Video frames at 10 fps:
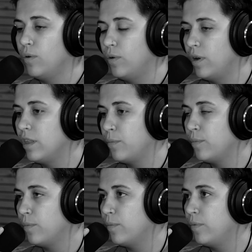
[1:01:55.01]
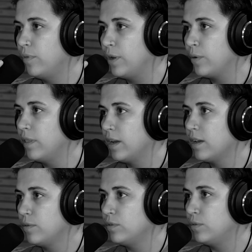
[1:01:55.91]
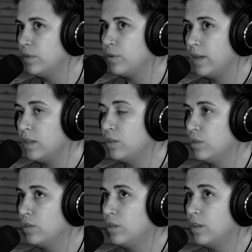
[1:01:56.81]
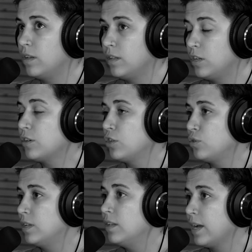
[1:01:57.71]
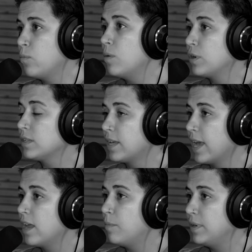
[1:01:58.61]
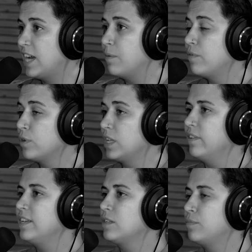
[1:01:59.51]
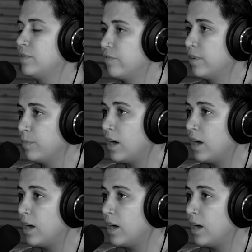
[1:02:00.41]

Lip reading: they were like the doctors did like one more scan on my dad before they released him from the